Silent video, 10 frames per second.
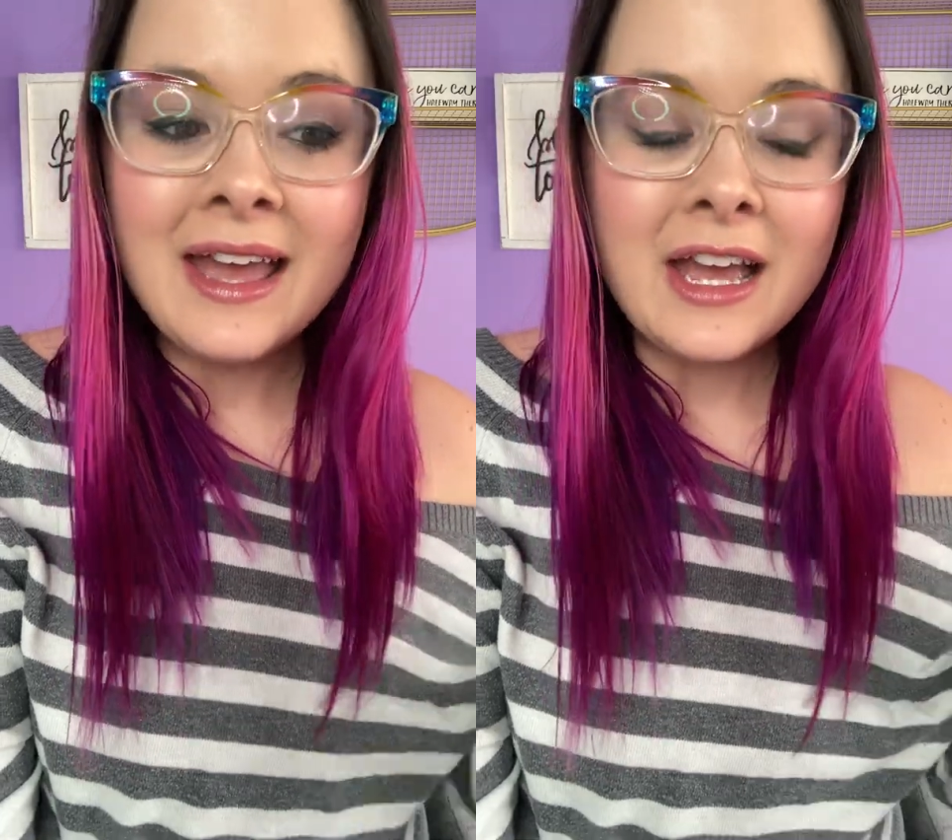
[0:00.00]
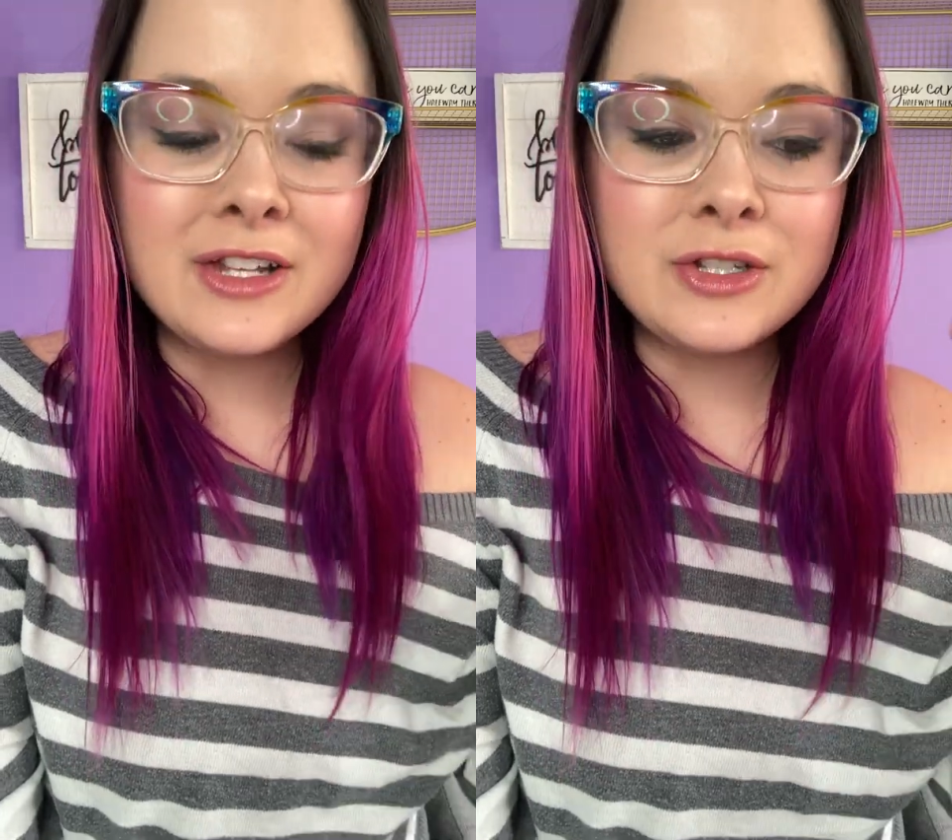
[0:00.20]

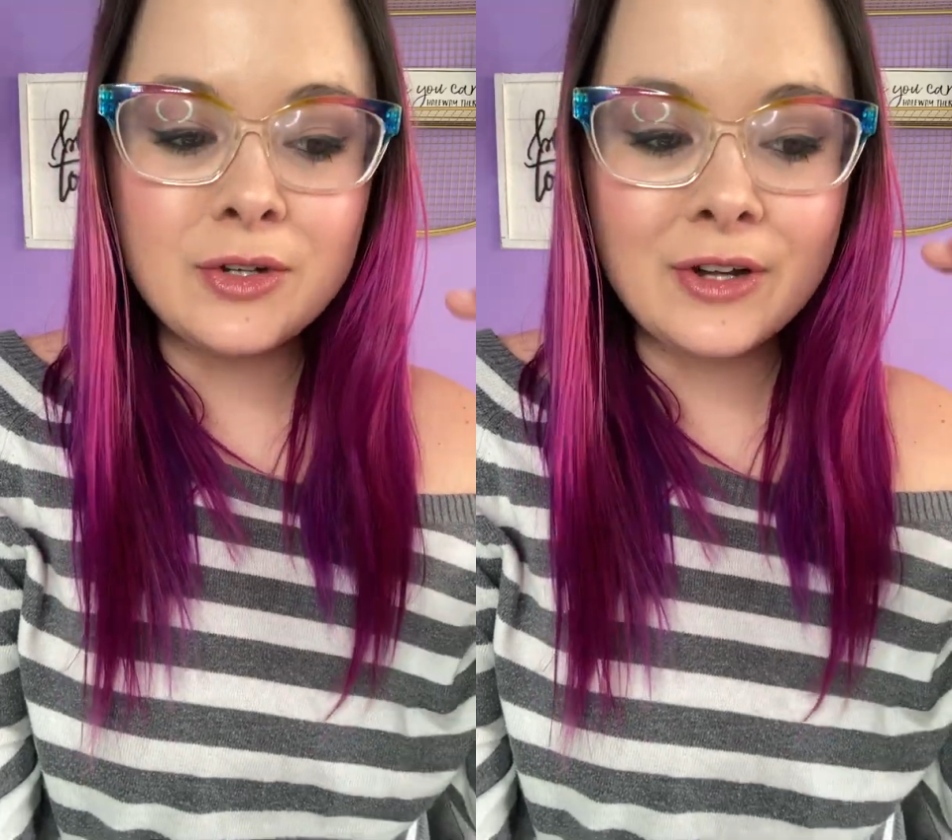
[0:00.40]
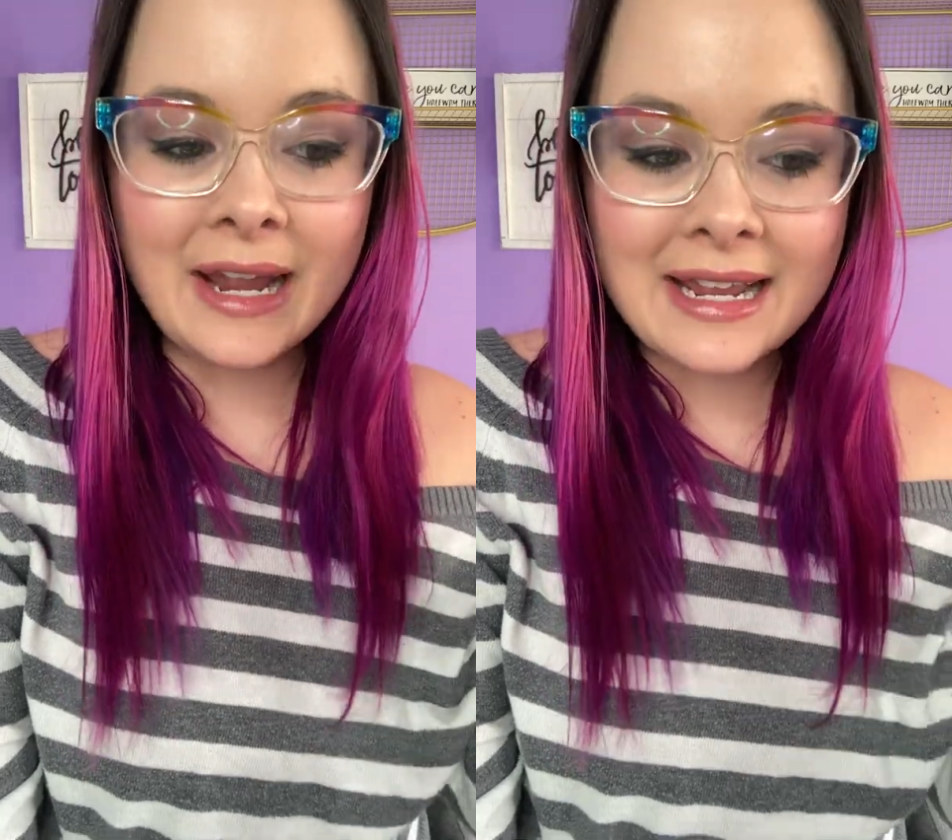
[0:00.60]
And so
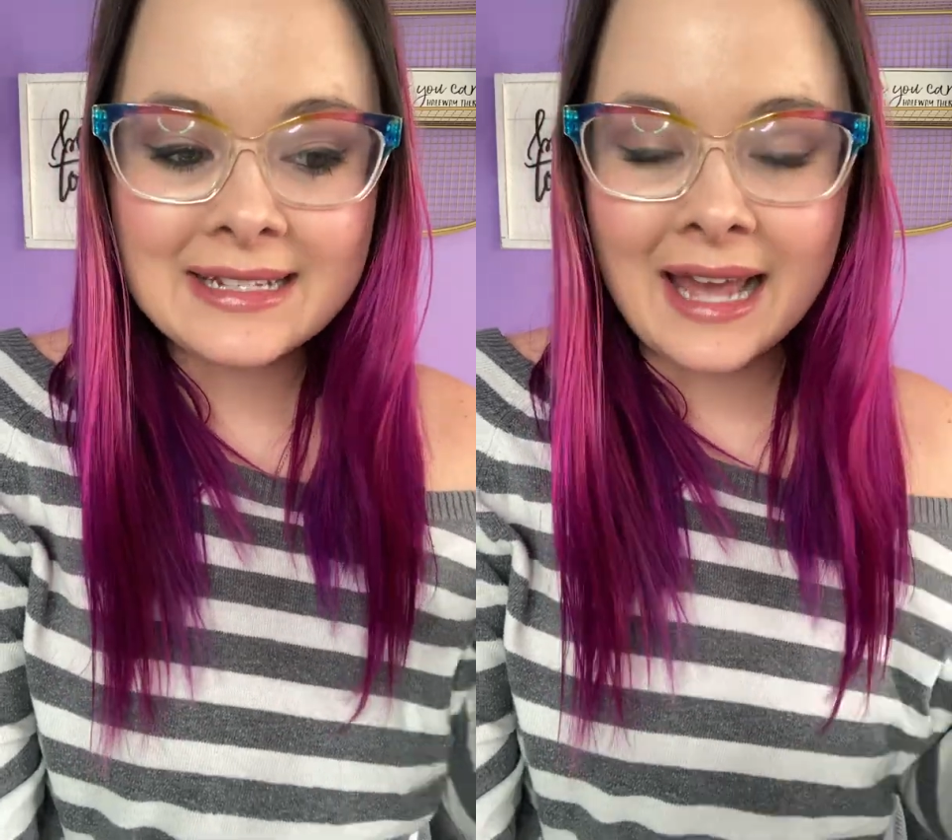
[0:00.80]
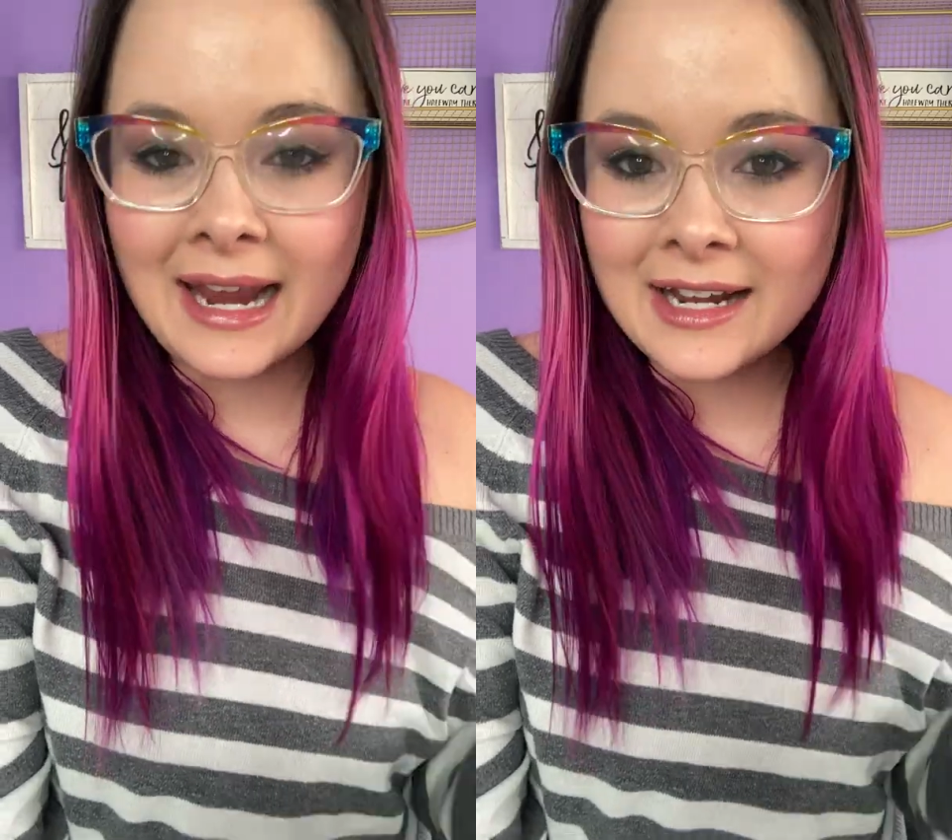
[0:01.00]
your
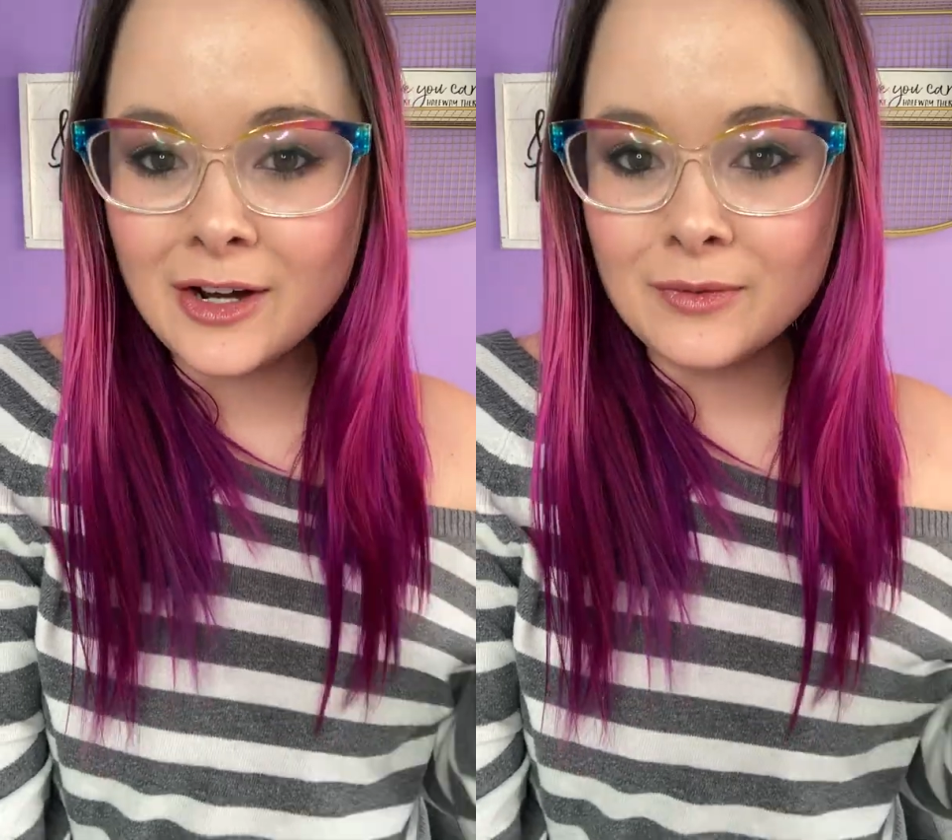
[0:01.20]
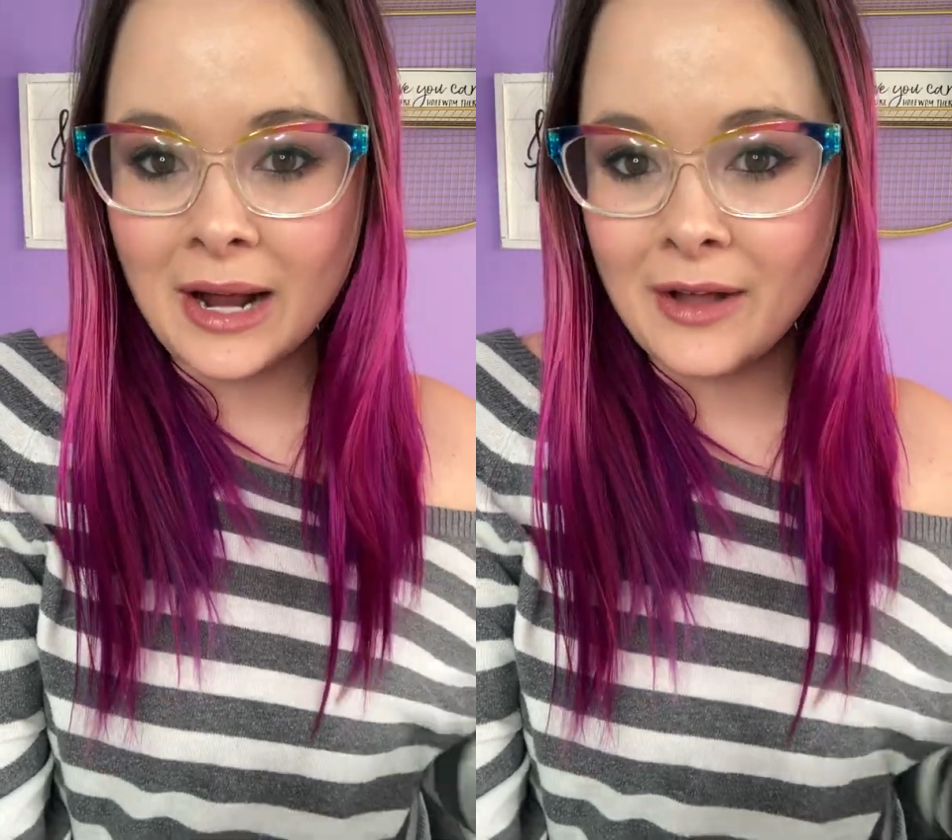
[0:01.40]
anxiety
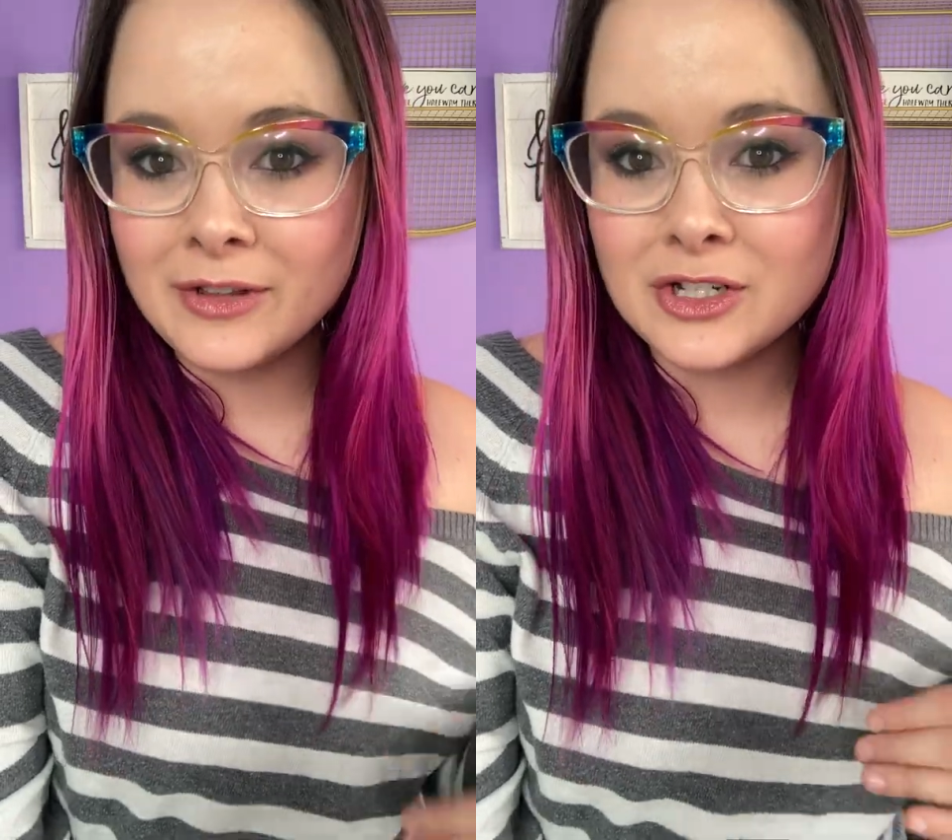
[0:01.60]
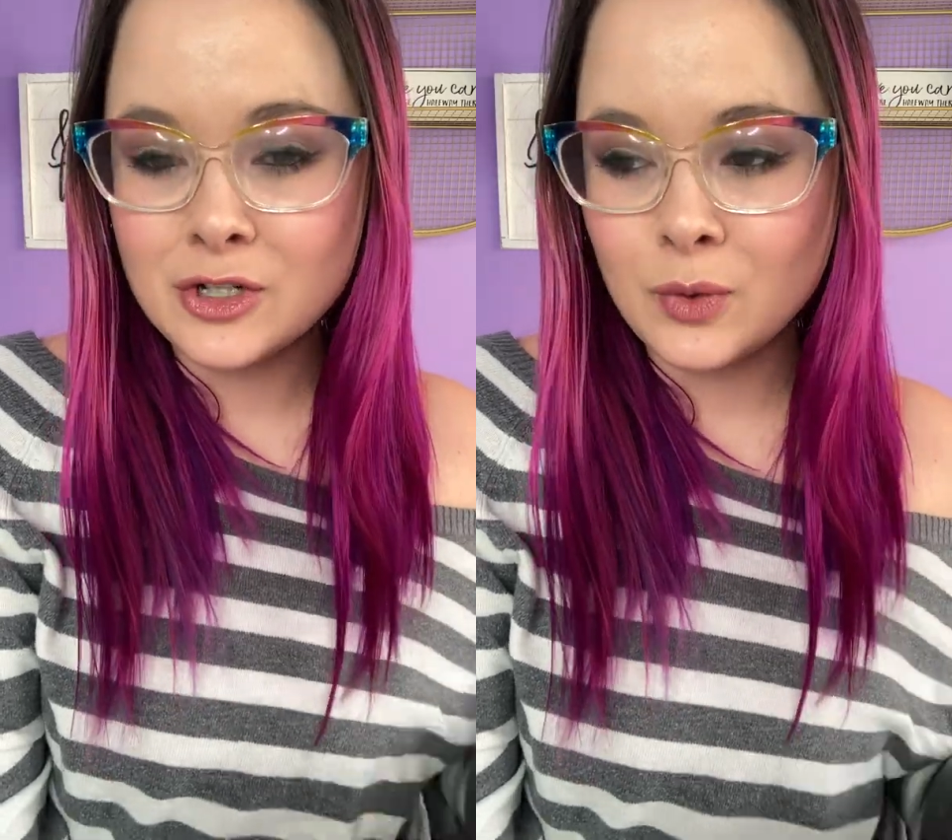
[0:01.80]
around
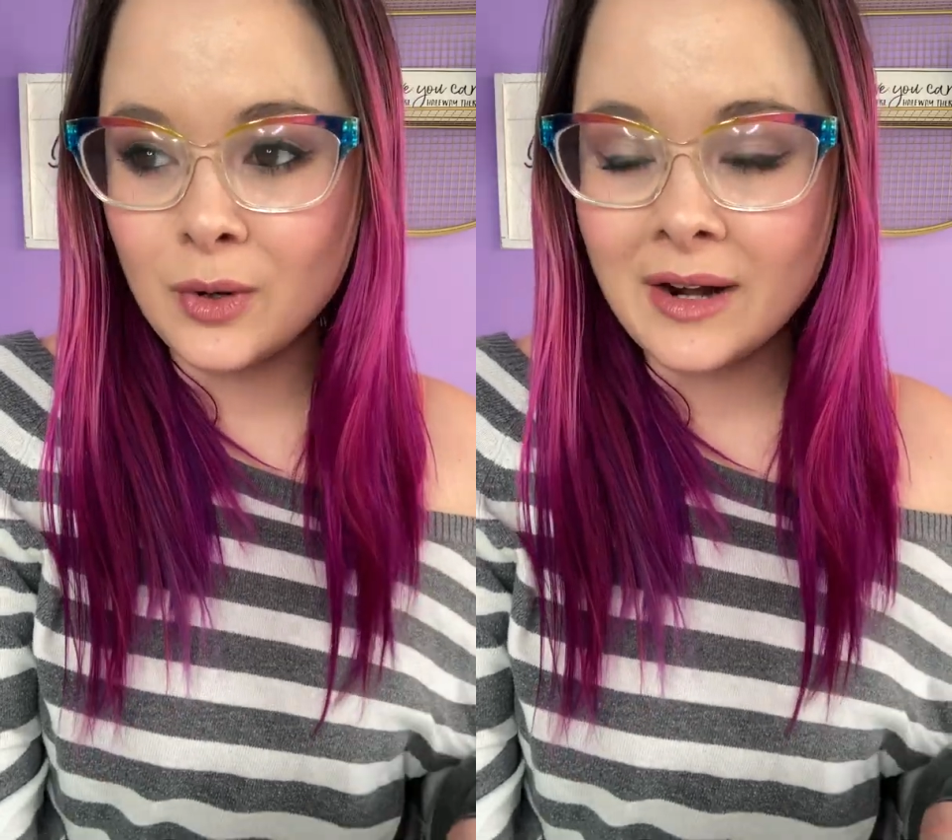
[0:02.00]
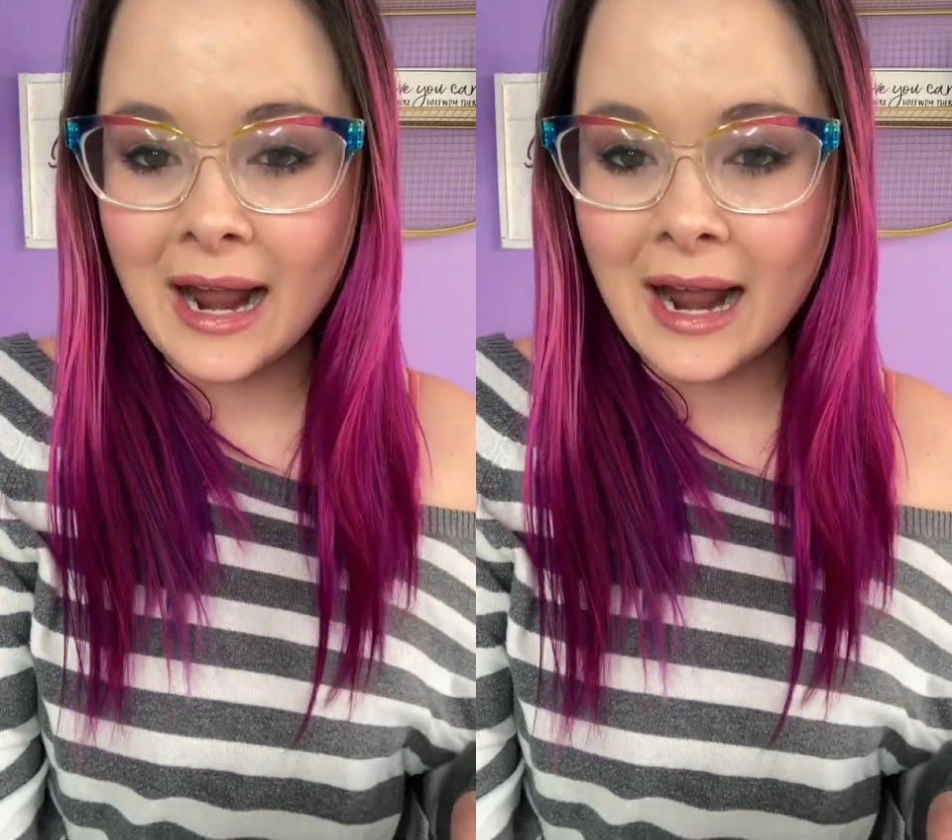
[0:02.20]
the chore